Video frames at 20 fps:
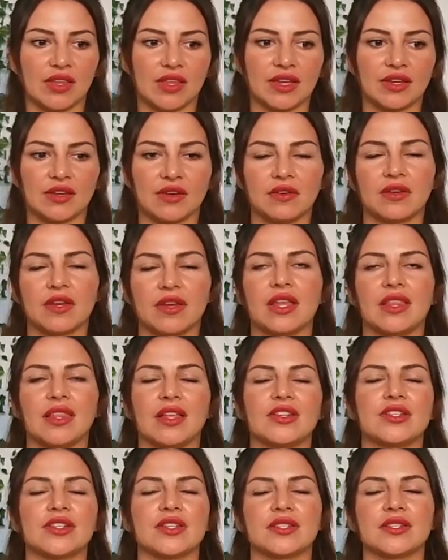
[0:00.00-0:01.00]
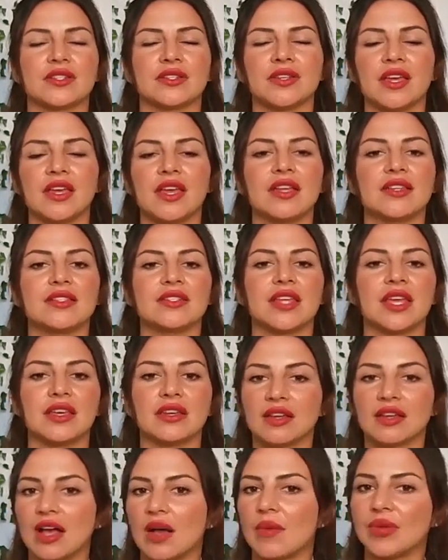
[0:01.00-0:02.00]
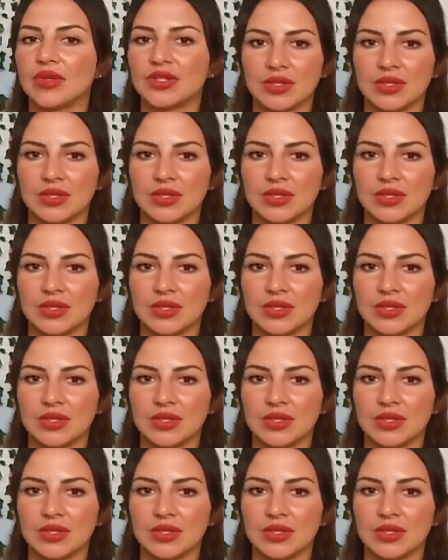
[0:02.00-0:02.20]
like, okay, let's just take a couple